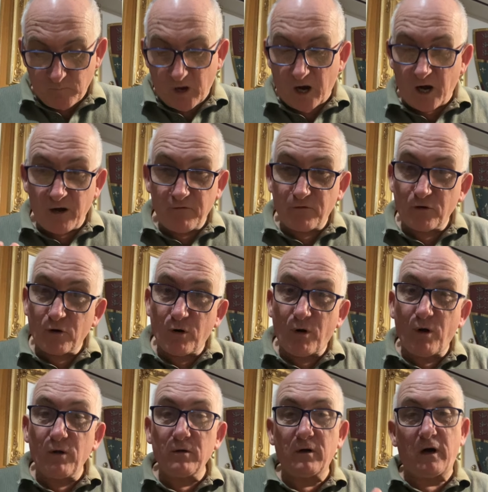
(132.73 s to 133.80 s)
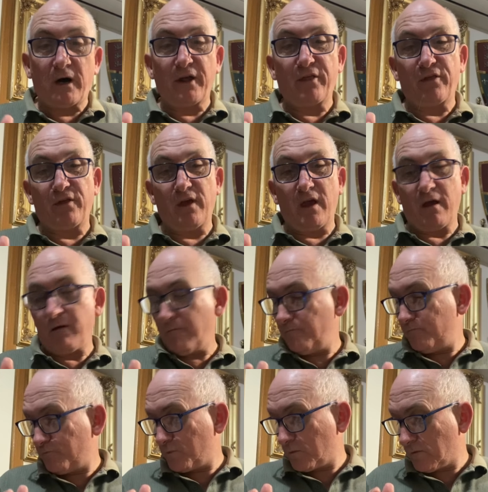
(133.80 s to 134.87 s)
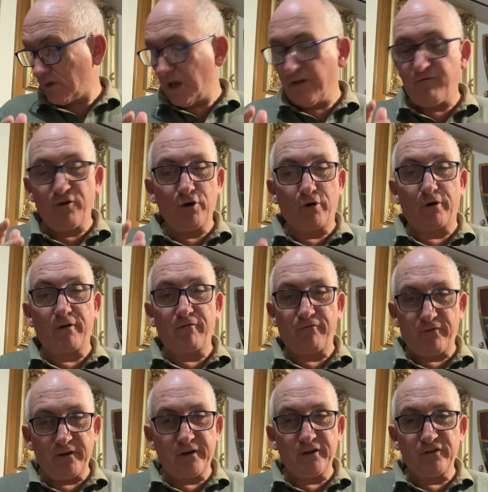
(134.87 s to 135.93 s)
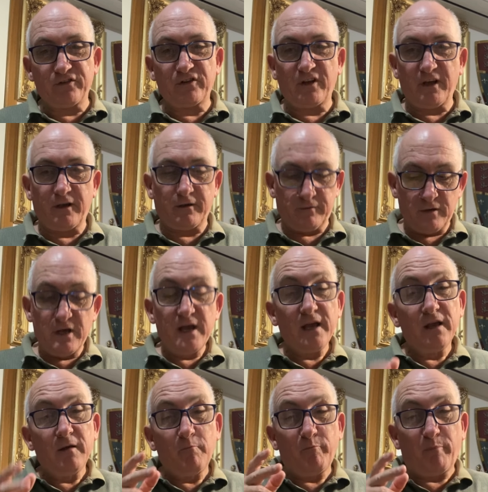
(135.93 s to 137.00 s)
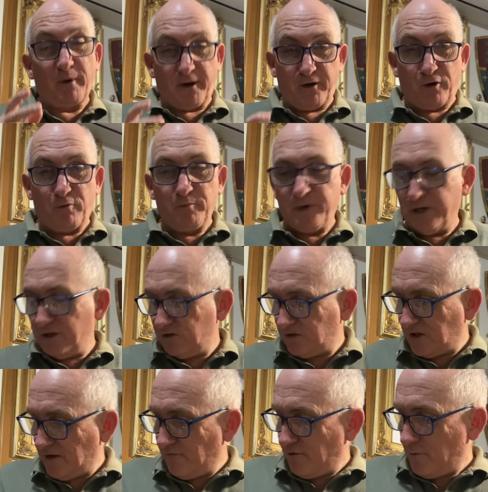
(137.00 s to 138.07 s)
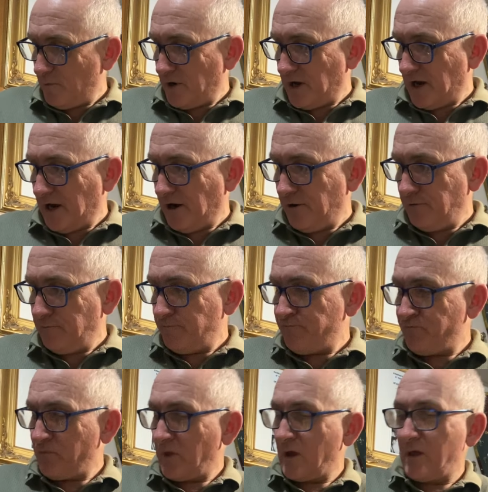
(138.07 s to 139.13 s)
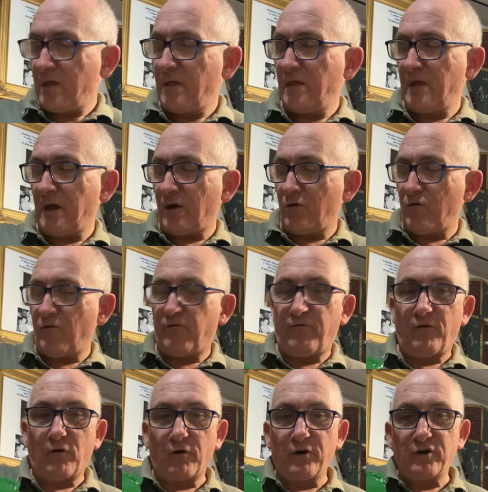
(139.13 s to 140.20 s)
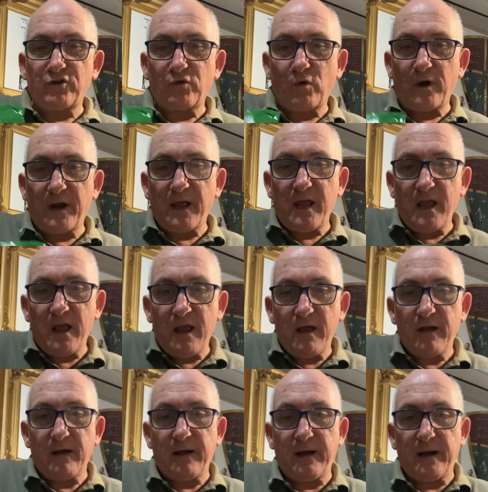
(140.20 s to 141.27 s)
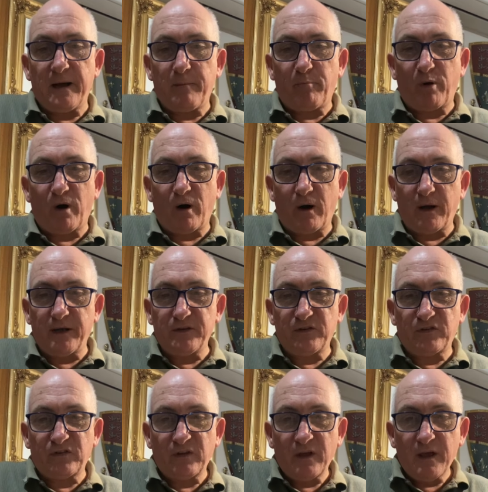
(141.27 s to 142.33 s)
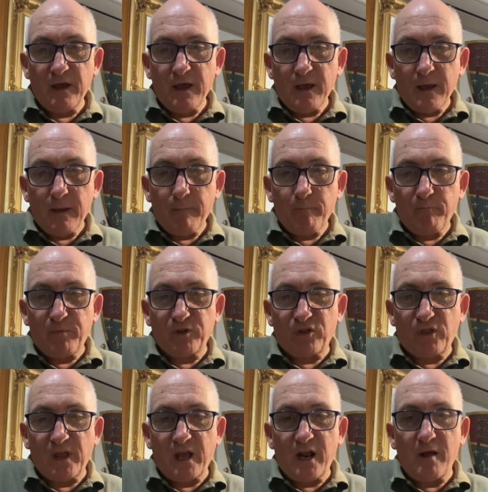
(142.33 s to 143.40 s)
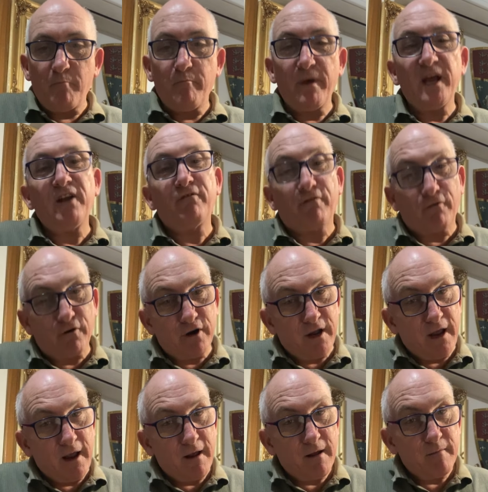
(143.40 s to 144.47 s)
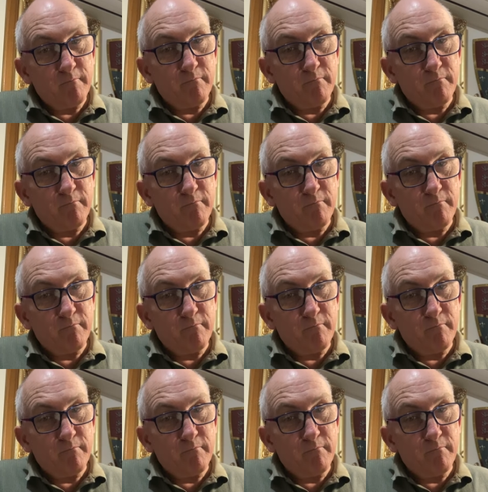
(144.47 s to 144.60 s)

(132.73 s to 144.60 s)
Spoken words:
Overall, I think if you're on a fitness kick, by all means, give them a go. They're called 4 and 20 pies. But they're meat-free